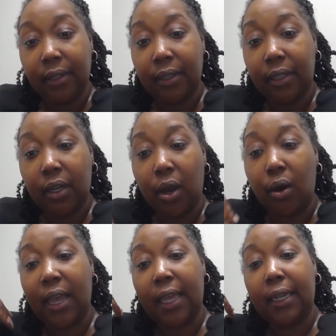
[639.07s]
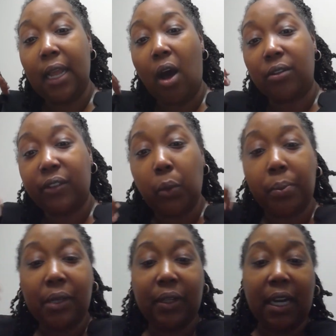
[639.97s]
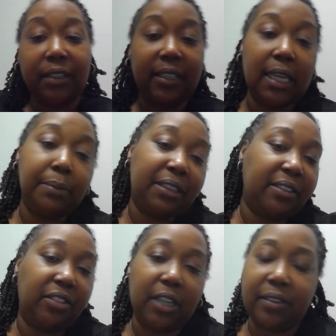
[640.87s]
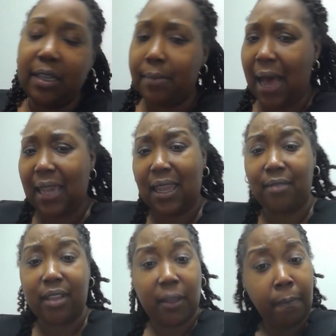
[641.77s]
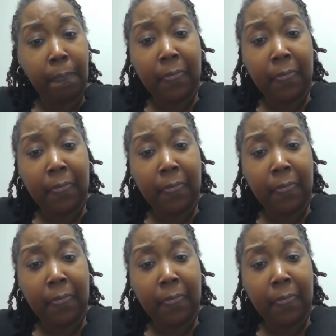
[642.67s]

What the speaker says: and also building our team and teaching our team. I love it.